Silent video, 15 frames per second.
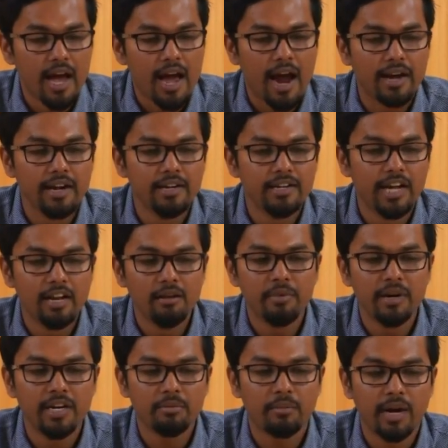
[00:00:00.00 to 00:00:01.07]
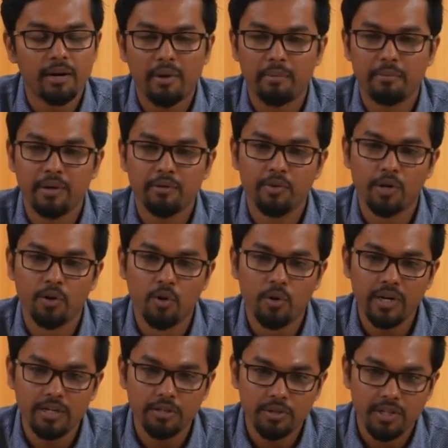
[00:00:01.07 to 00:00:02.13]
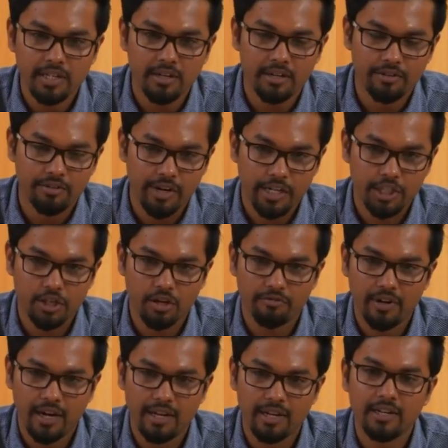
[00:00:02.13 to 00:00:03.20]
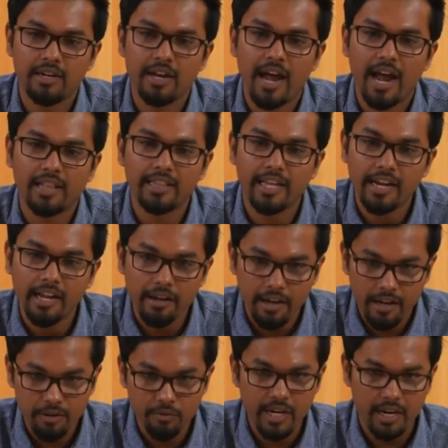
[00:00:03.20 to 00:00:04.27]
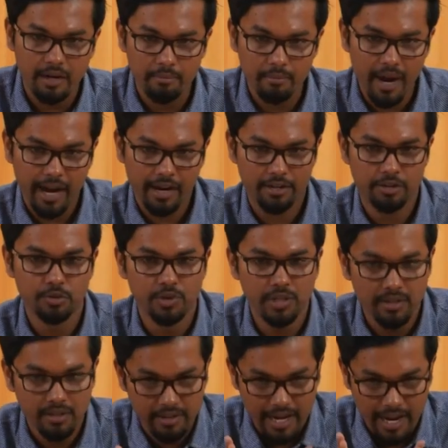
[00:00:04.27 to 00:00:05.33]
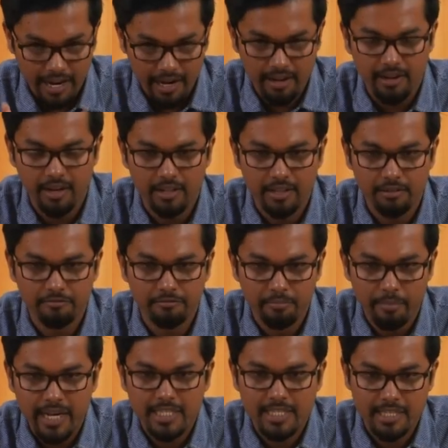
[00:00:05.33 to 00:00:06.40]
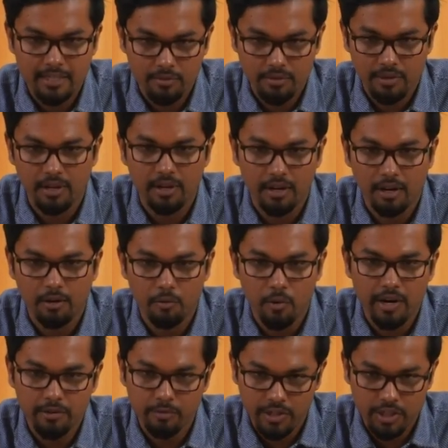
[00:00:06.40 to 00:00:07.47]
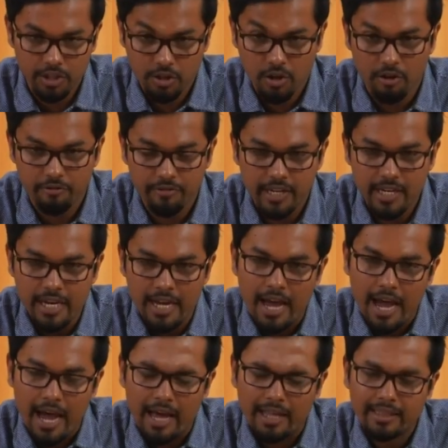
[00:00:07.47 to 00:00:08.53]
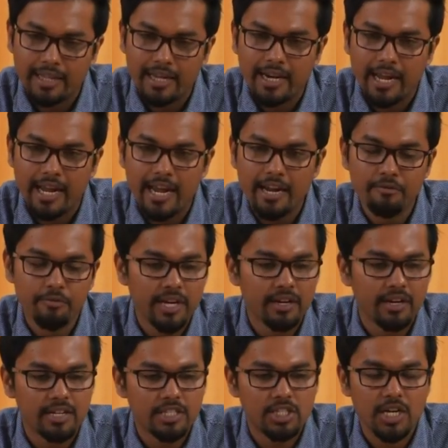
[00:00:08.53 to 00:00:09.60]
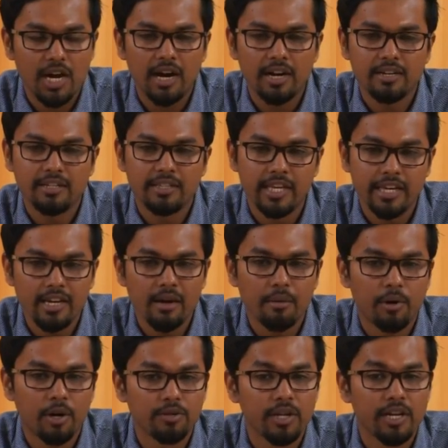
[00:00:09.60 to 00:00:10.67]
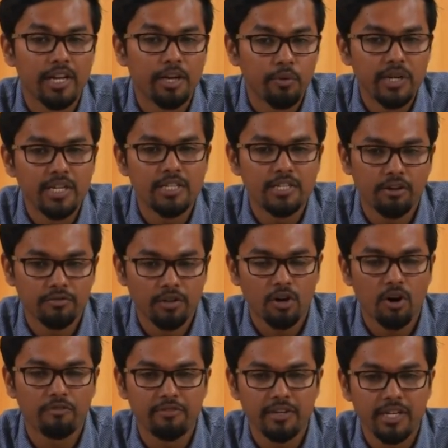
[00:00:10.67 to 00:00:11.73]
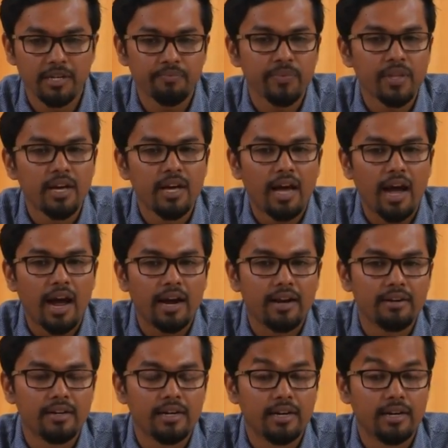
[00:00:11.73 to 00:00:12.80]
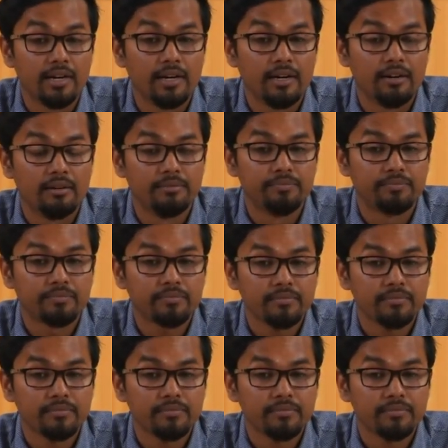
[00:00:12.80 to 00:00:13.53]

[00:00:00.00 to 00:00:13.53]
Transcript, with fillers: And in deliberate mind mapping, we go into the direction of color and then again we come back to the again uh, the base uh, war which is coffee and then again we uh, start thinking about the liquidity of the coffee and um,